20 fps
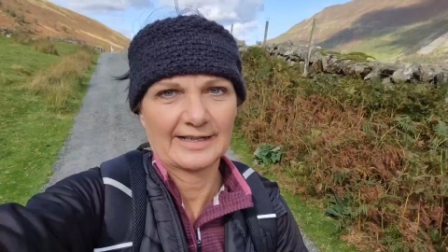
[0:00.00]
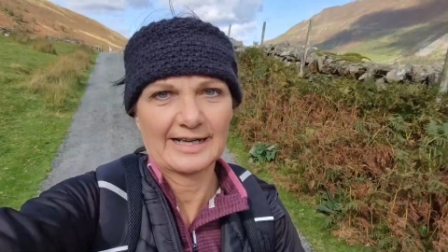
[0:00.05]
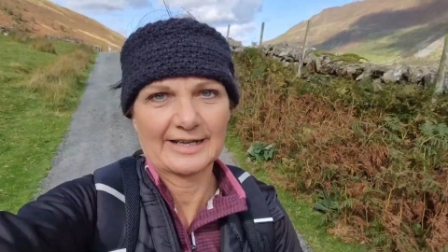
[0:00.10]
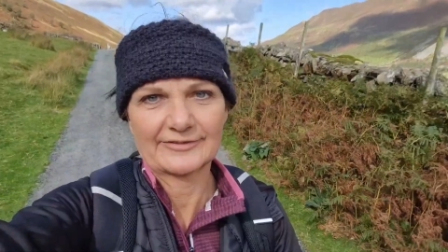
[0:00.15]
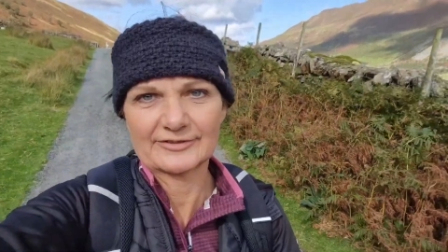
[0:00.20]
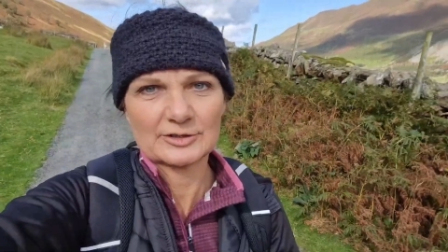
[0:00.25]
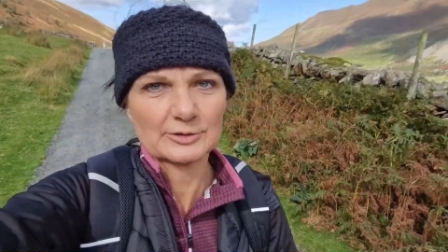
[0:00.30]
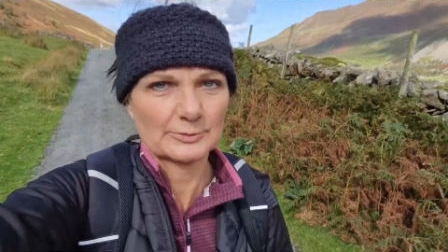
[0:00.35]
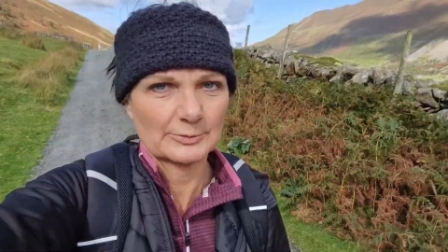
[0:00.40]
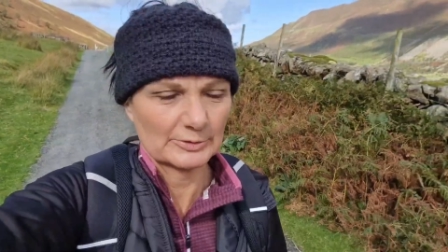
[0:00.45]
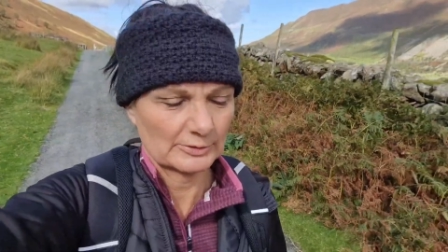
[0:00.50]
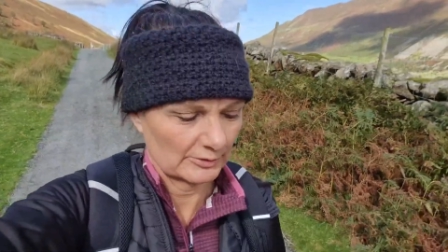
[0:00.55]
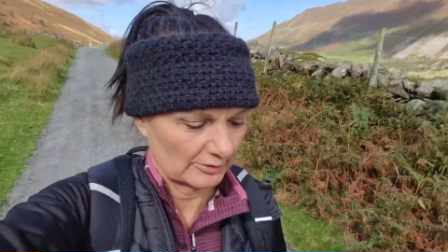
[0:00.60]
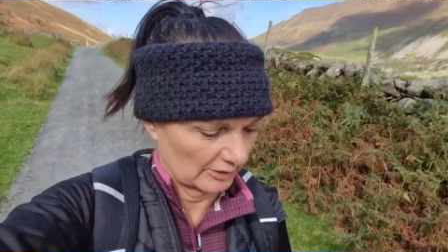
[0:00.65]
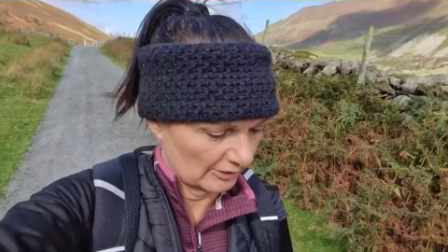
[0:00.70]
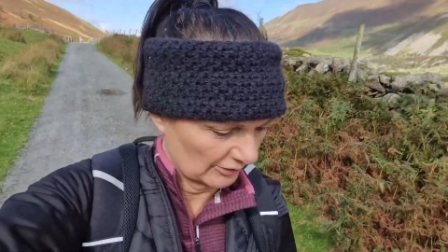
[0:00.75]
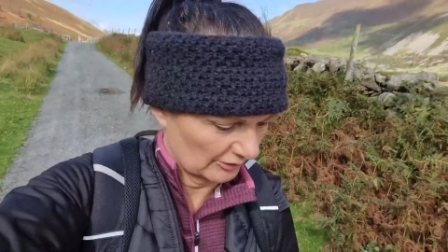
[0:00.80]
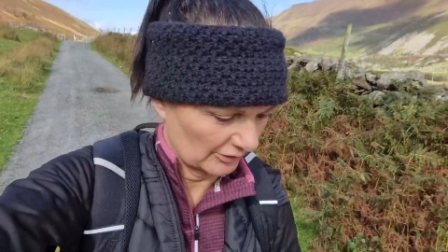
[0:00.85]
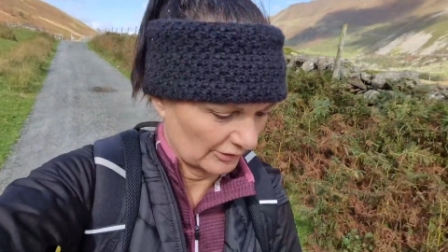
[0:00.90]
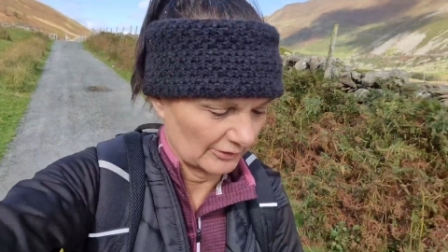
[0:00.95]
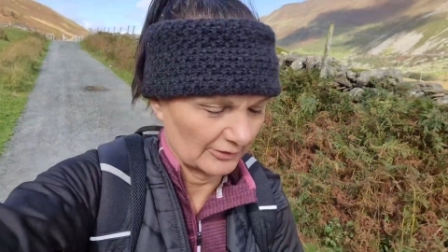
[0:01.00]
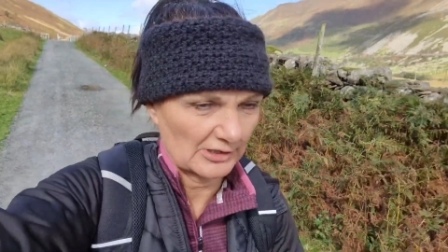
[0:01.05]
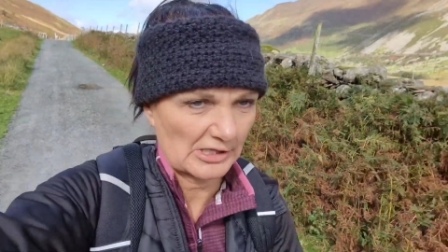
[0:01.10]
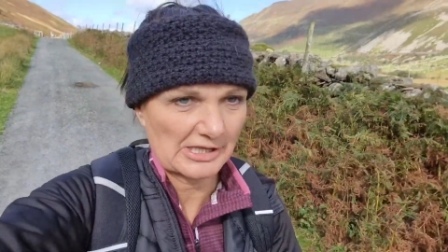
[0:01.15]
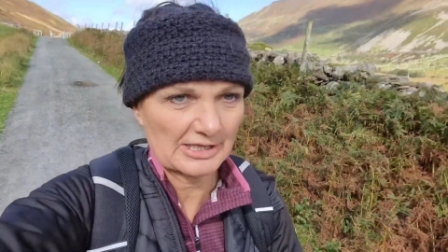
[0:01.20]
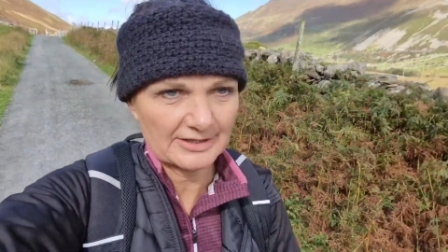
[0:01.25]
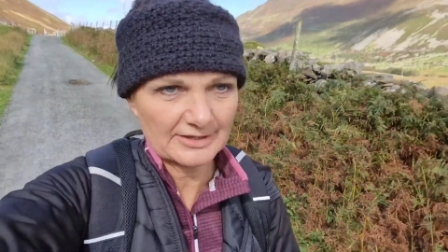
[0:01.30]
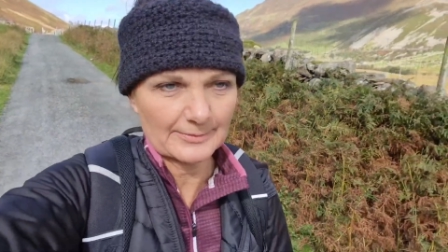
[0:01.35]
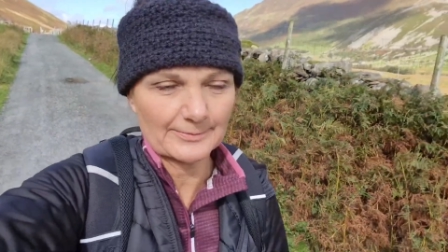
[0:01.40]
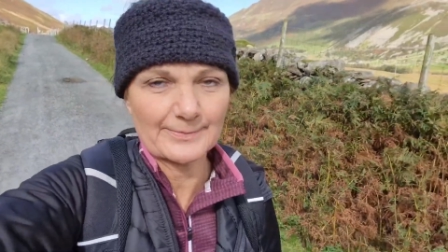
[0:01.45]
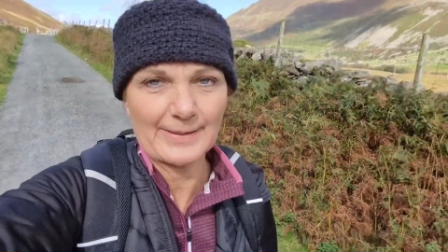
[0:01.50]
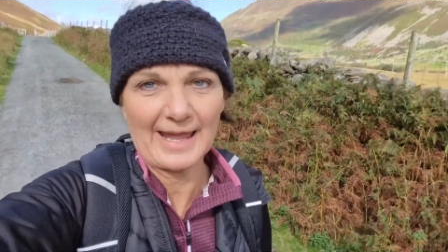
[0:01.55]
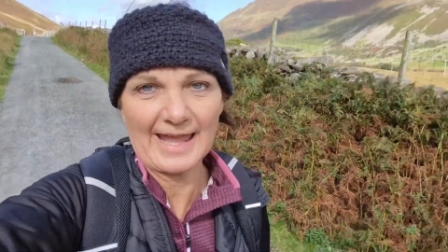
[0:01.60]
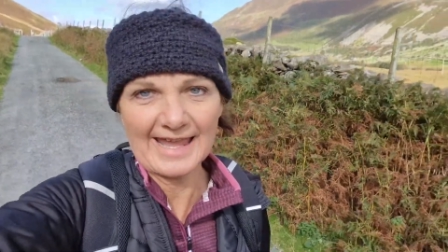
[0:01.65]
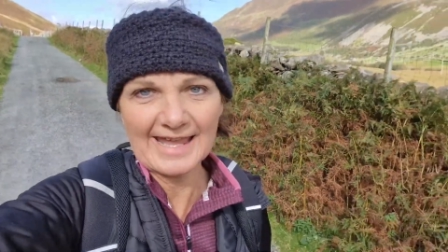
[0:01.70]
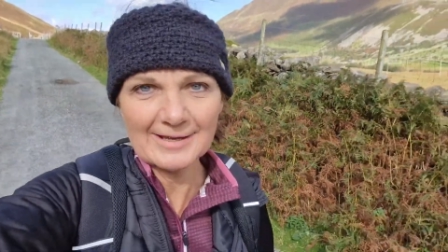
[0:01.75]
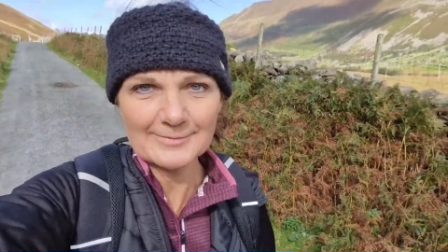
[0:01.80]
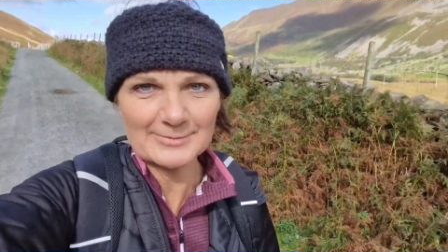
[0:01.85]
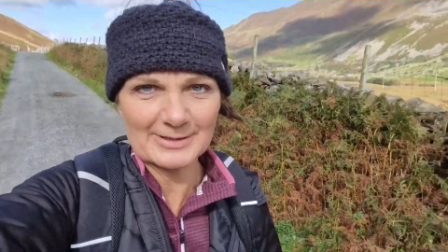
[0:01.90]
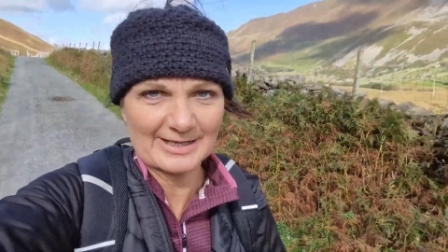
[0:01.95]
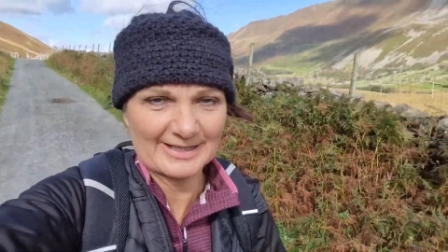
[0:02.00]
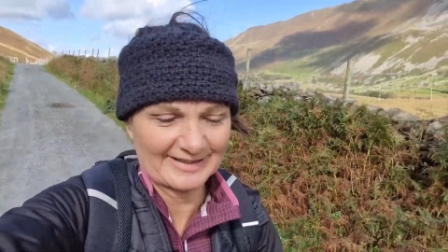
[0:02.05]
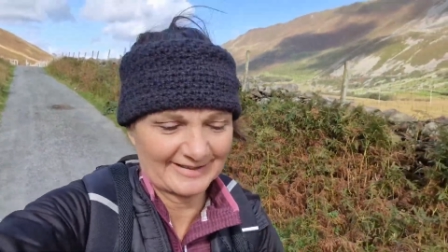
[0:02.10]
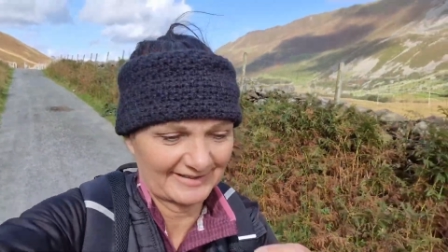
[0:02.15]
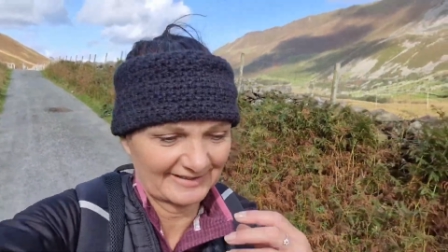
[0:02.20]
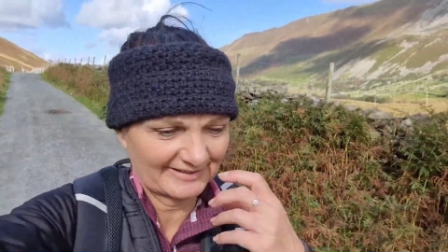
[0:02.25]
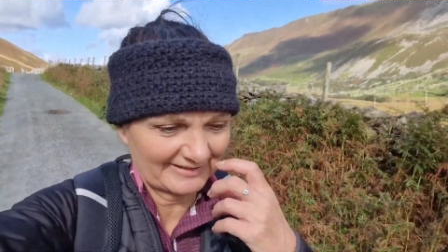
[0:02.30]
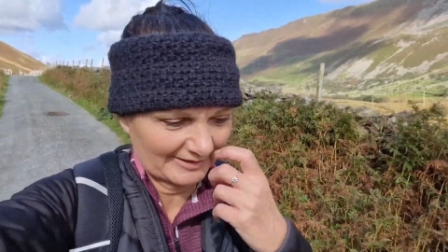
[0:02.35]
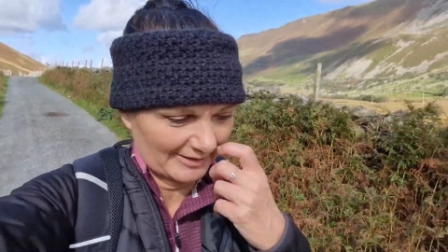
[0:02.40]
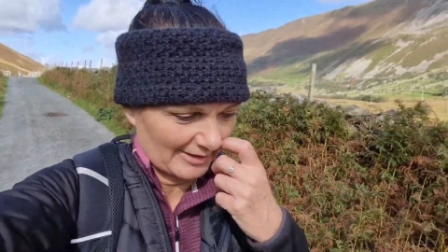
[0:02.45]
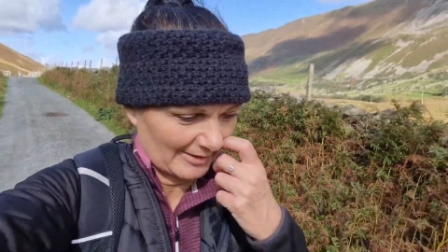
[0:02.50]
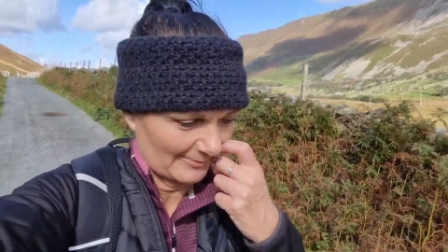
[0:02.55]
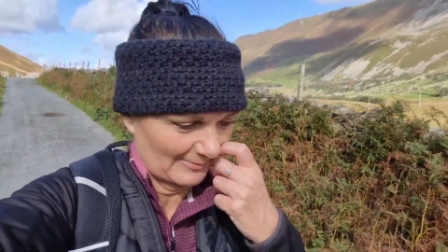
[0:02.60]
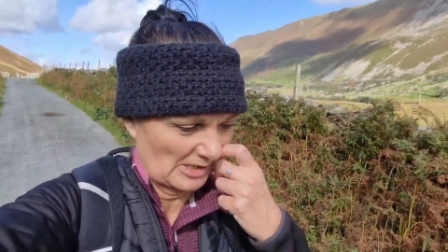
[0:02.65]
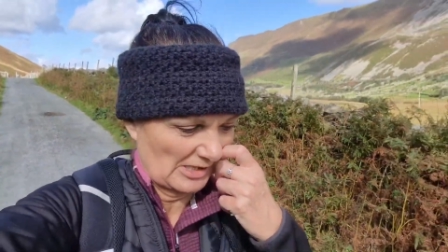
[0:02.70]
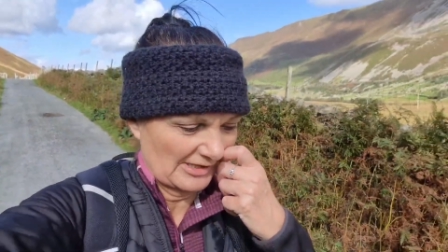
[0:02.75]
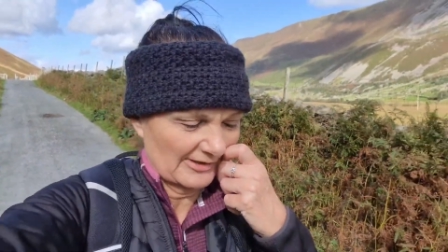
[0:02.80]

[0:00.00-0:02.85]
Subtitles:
I'll have to walk and talk. She's a pain when I stop.